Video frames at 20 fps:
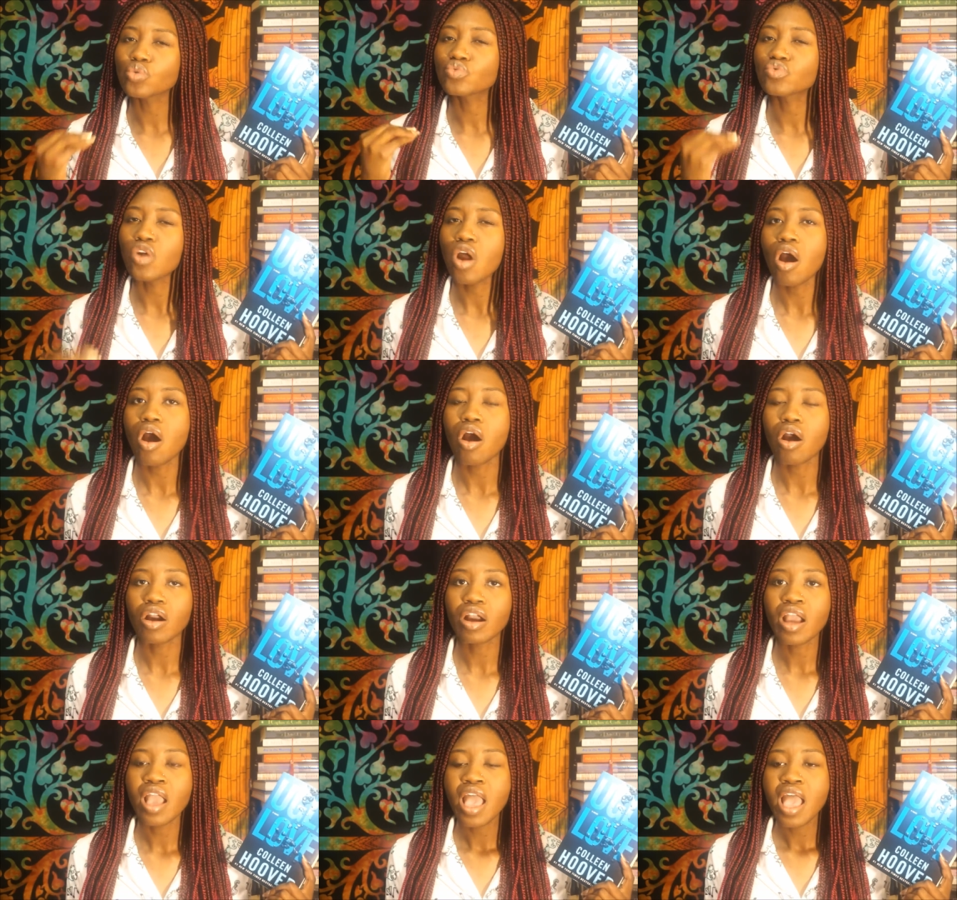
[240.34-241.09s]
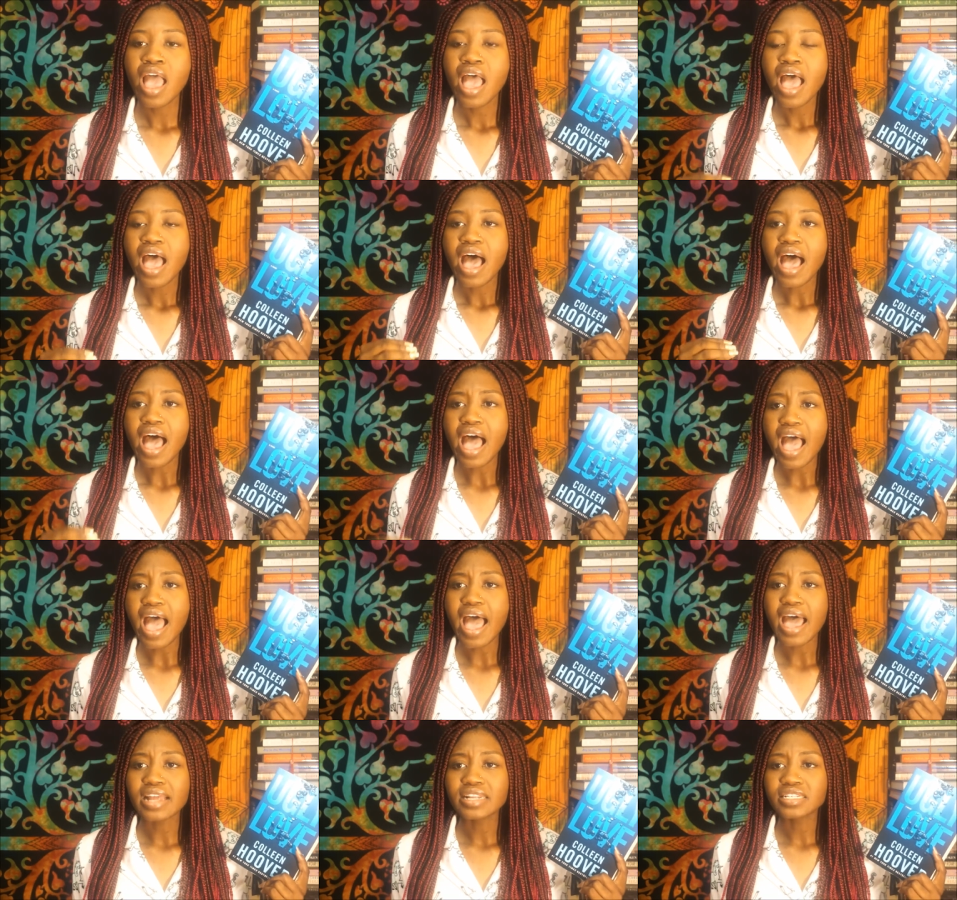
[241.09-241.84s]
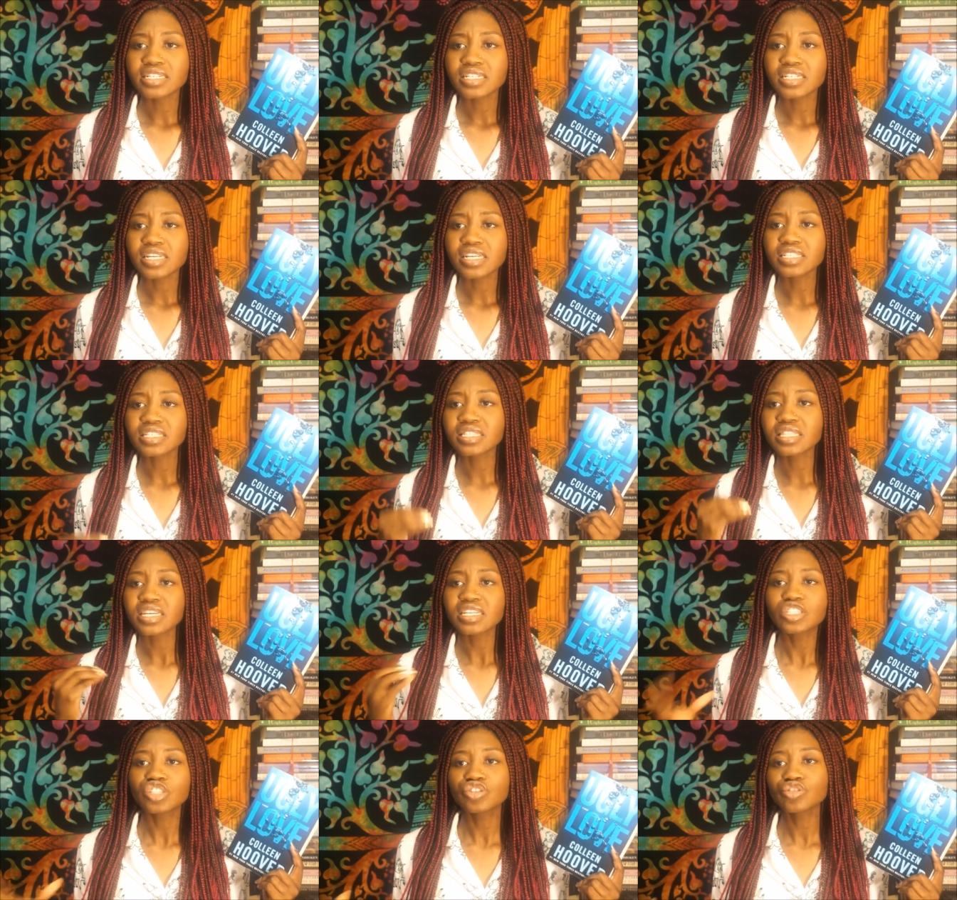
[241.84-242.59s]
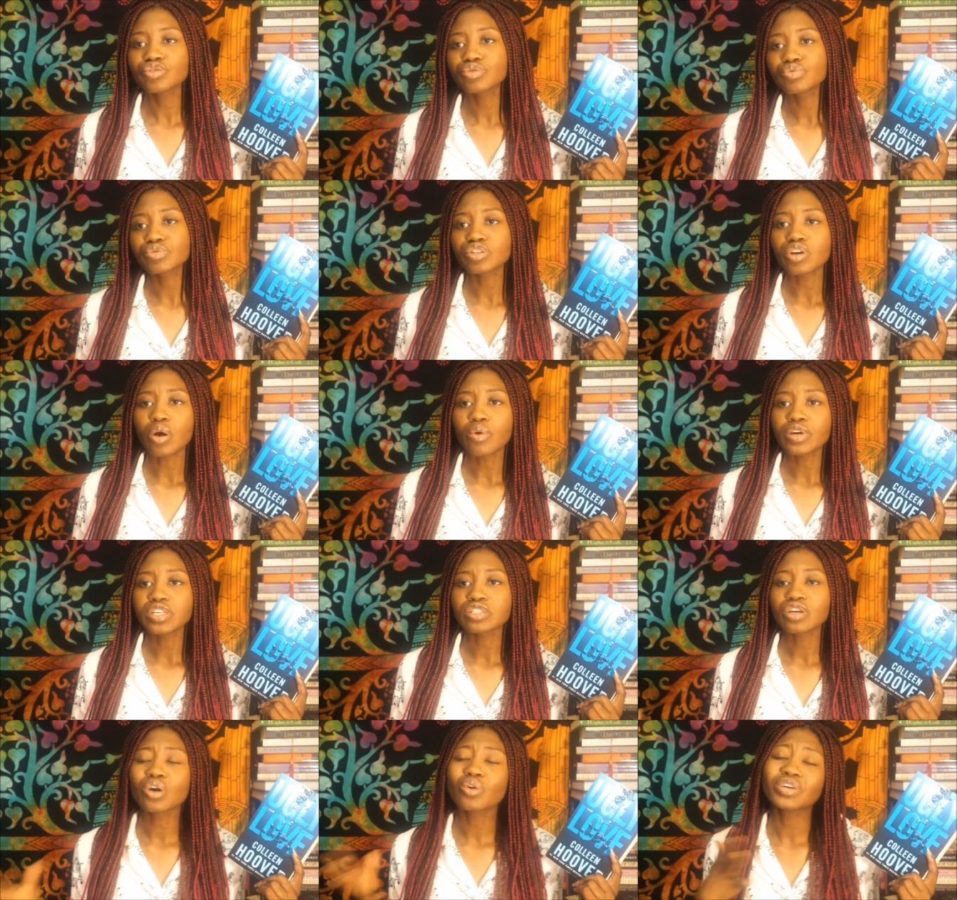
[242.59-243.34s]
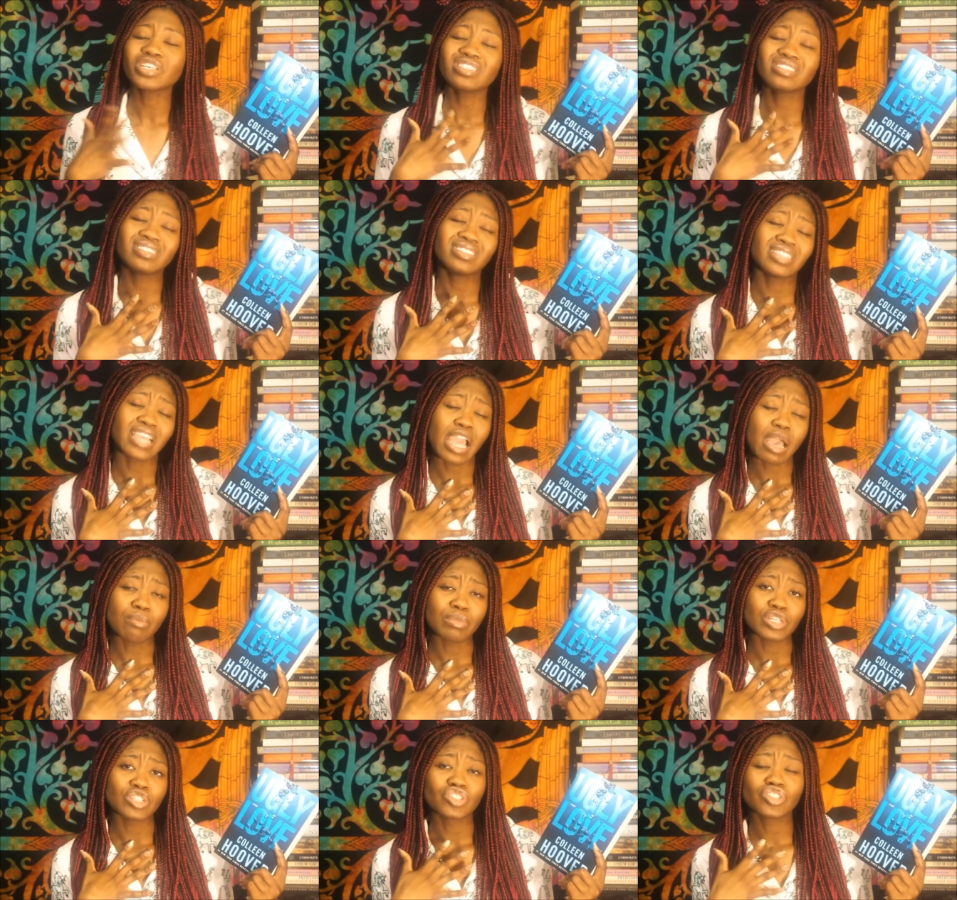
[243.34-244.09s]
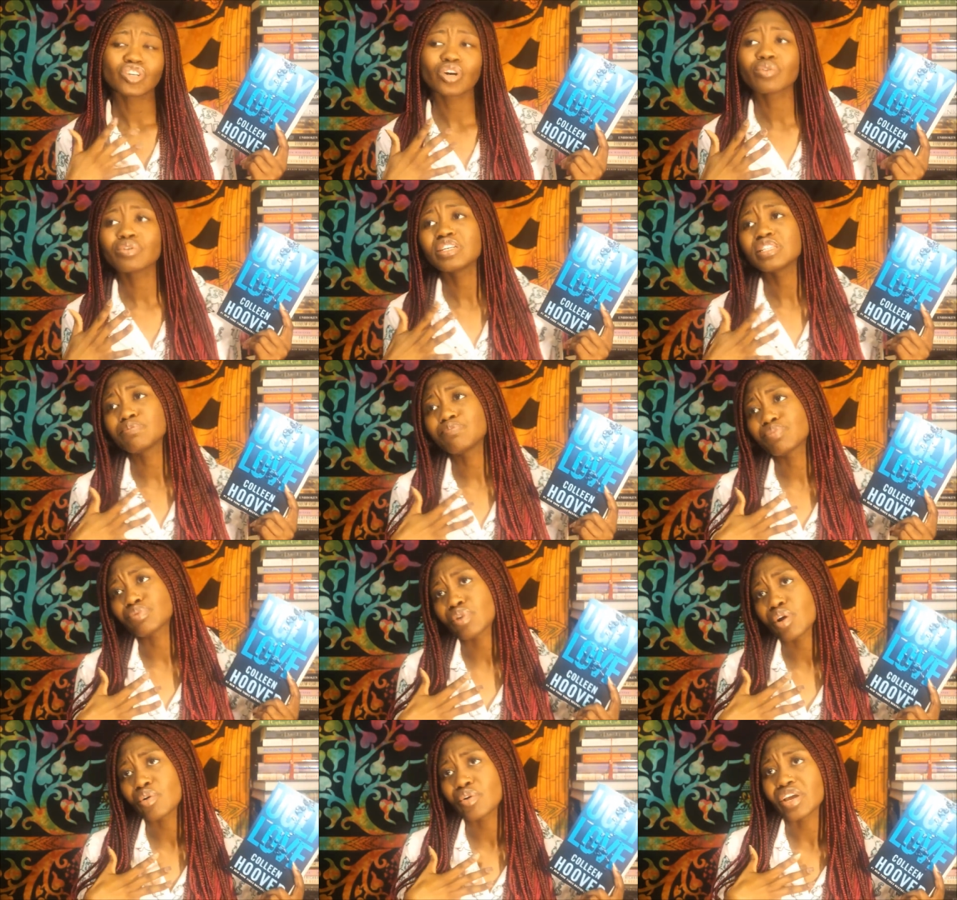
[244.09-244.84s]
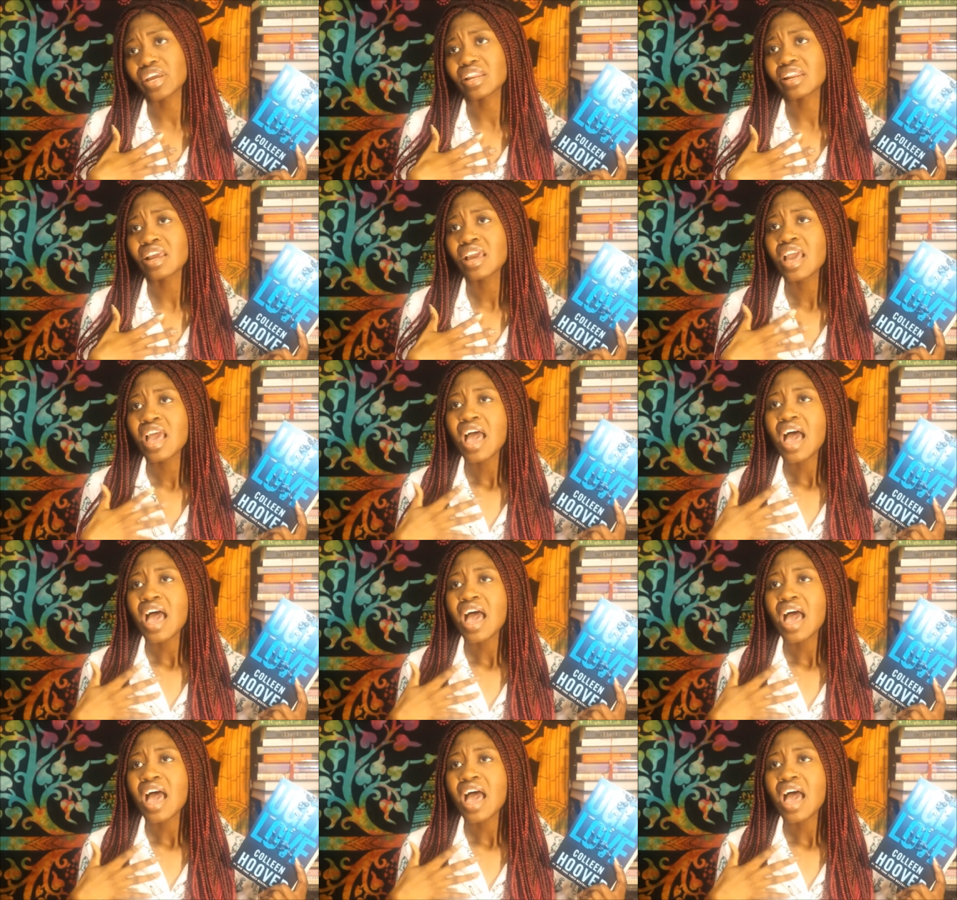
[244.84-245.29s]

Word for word: wrong. And his, the excuse was always, oh, he's damaged, oh, he's broken.